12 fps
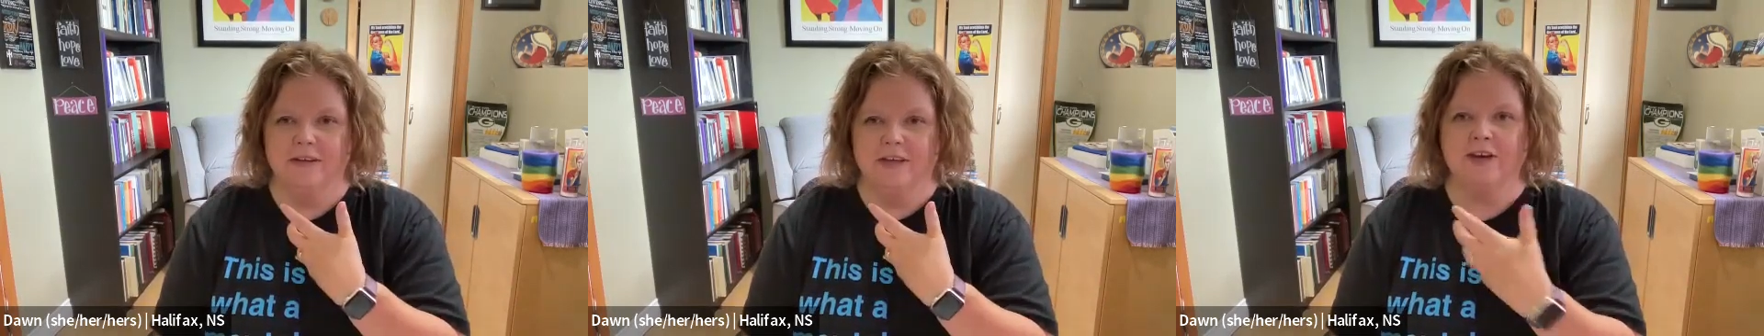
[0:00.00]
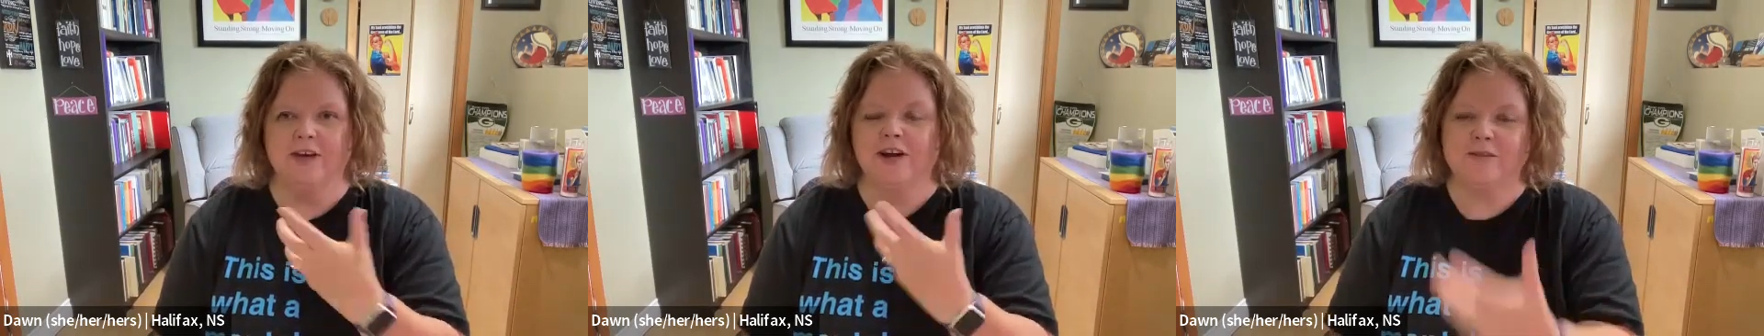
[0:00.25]

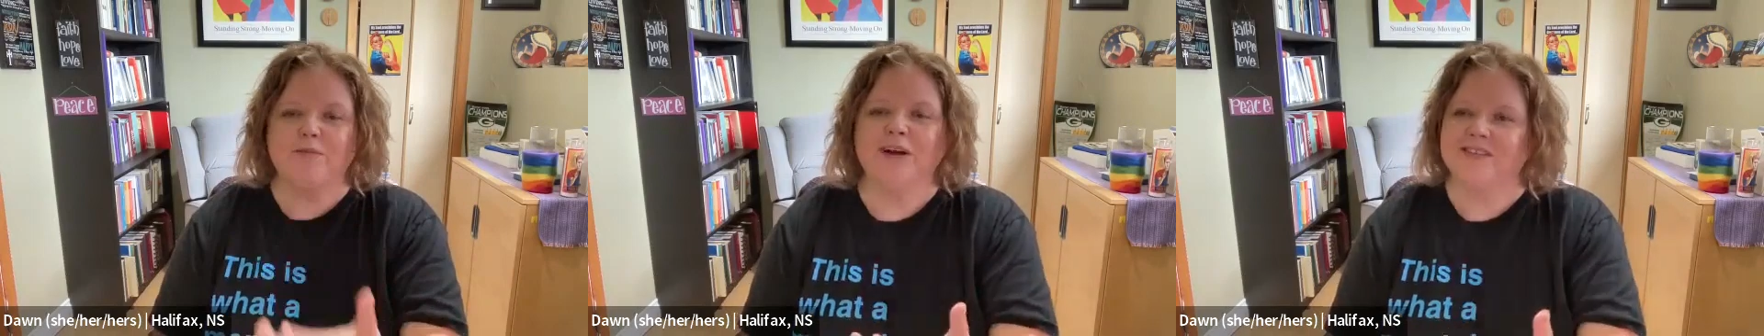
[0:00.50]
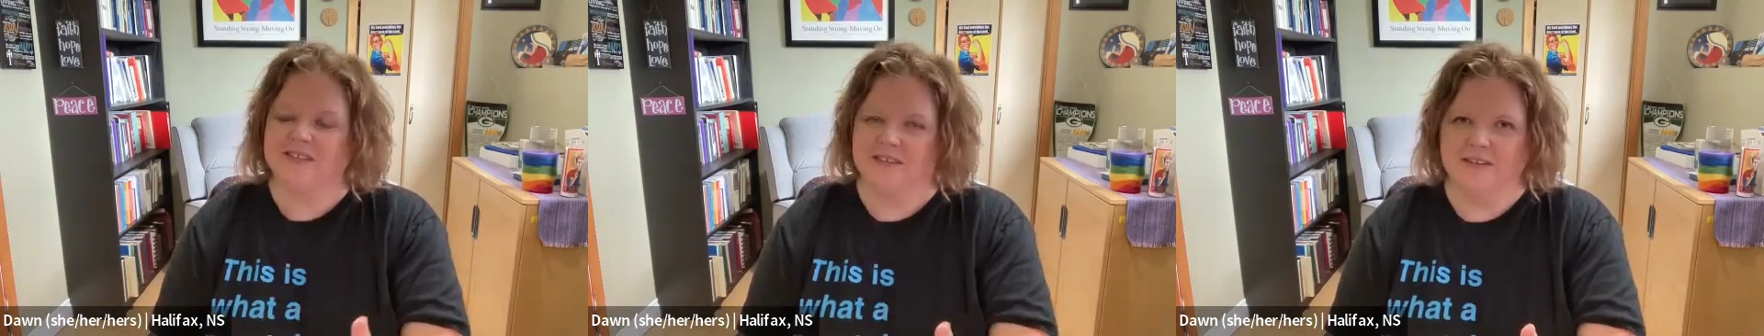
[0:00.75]

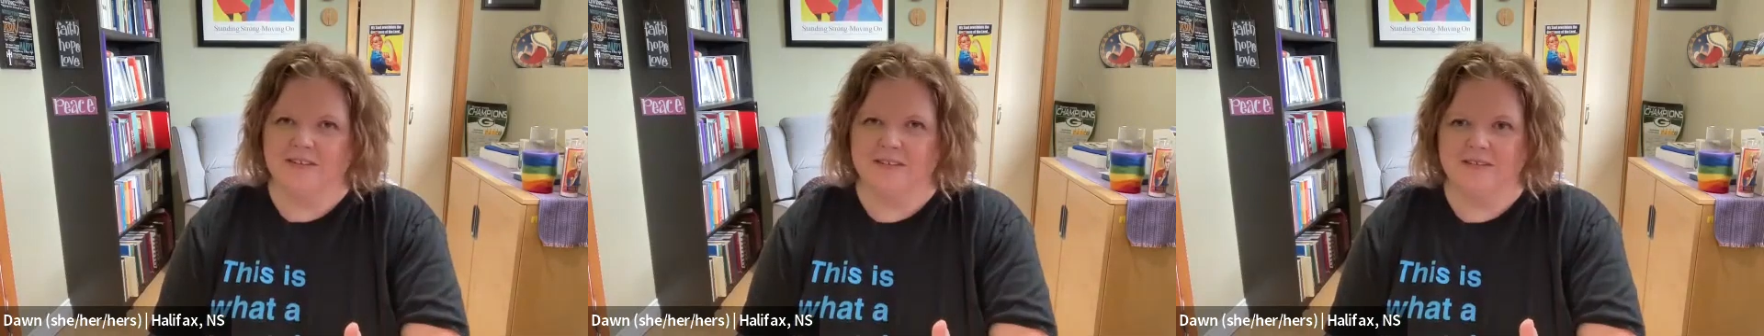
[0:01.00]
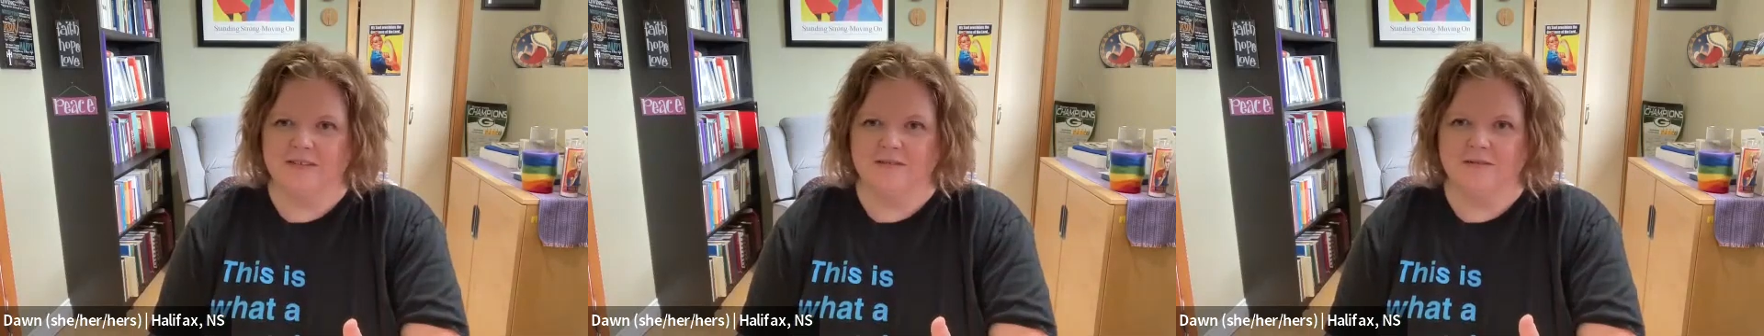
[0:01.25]

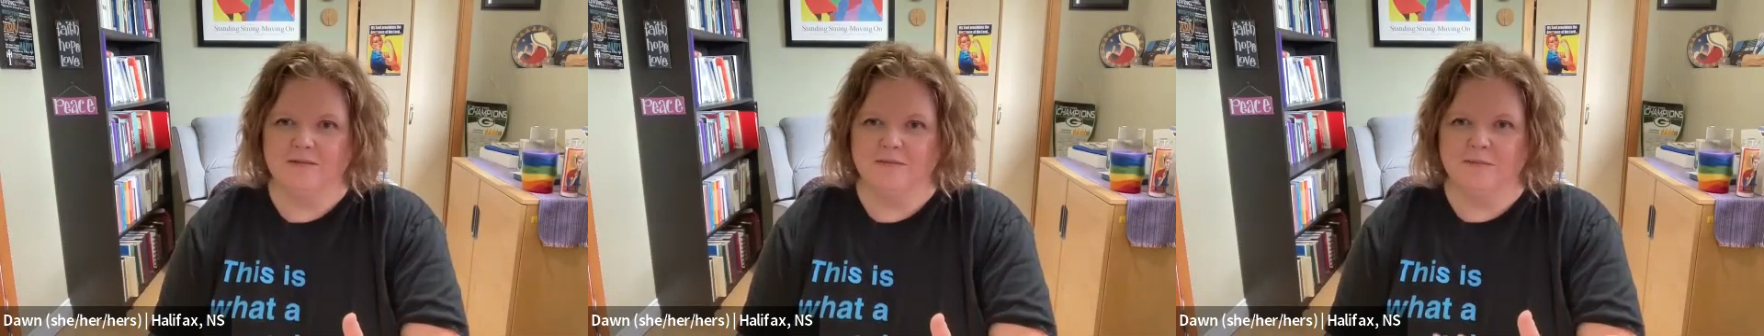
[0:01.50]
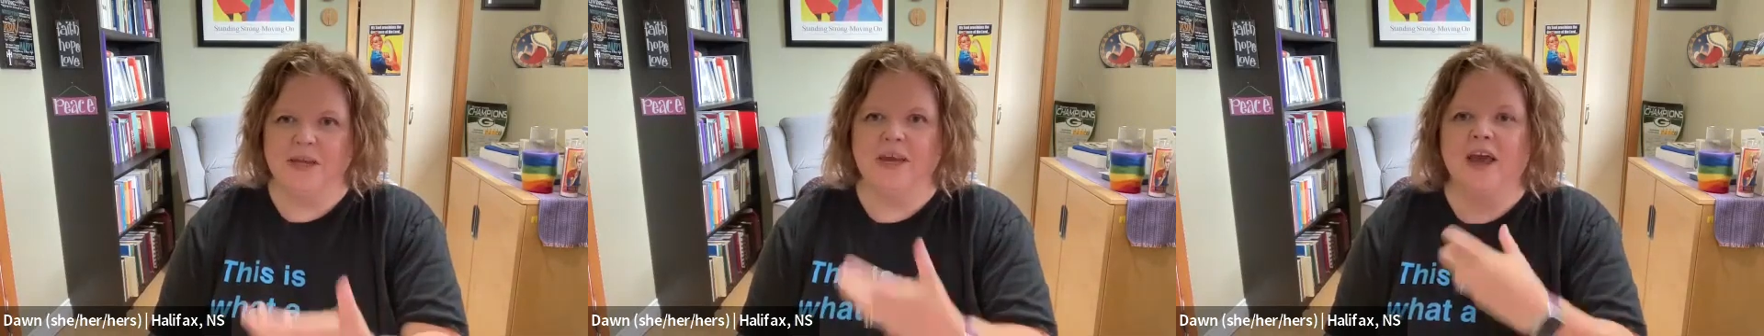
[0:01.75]
presence,
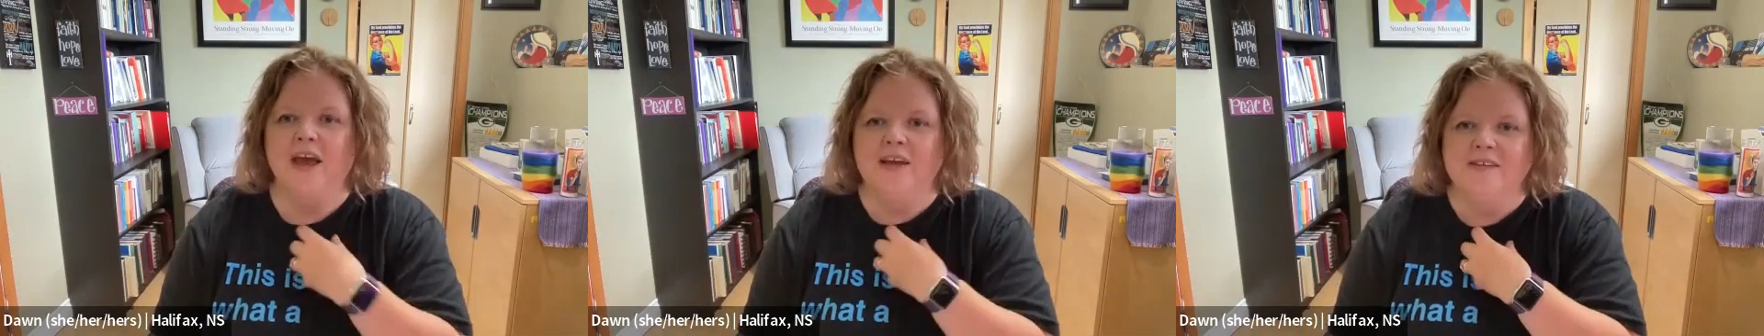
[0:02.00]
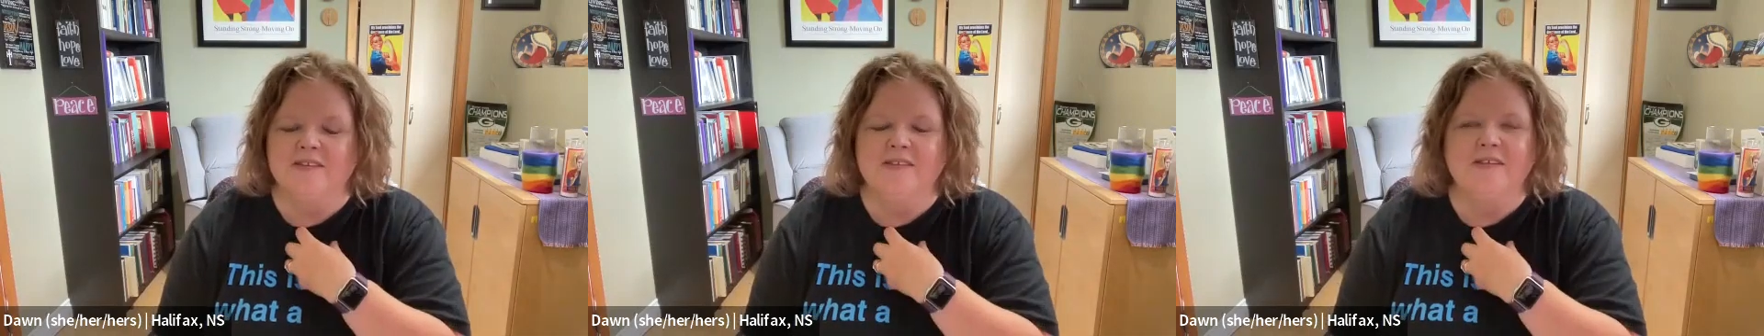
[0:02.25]

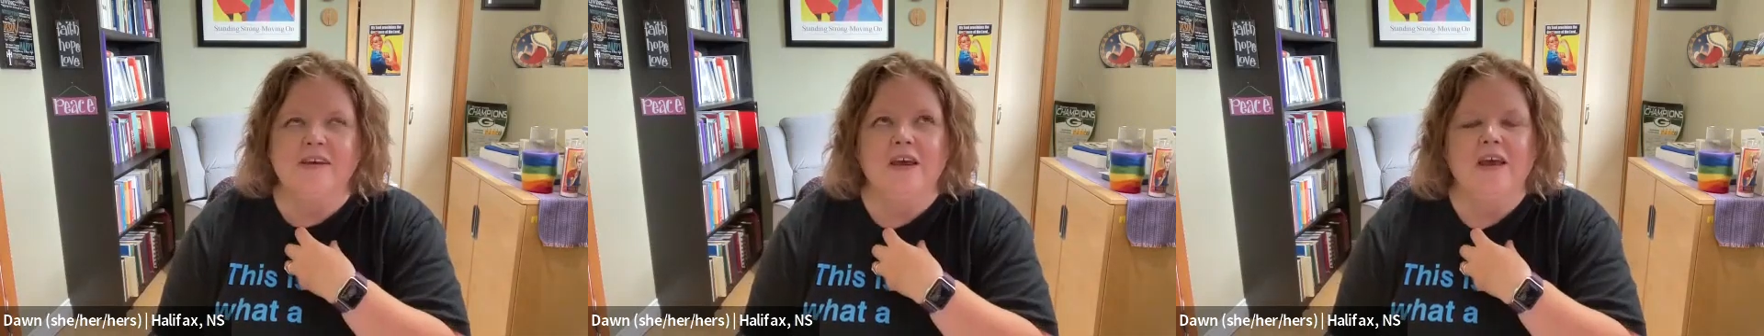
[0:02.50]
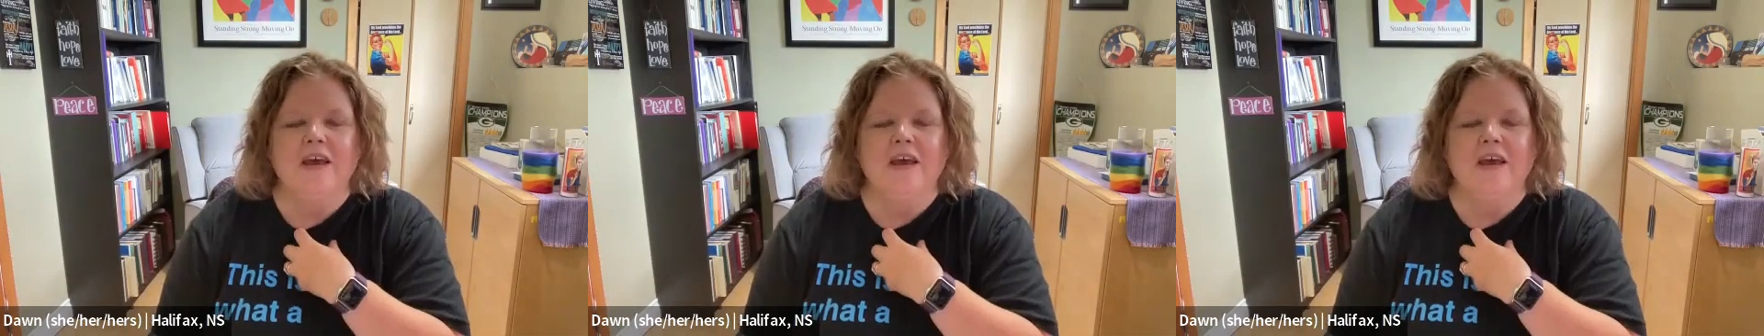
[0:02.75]
because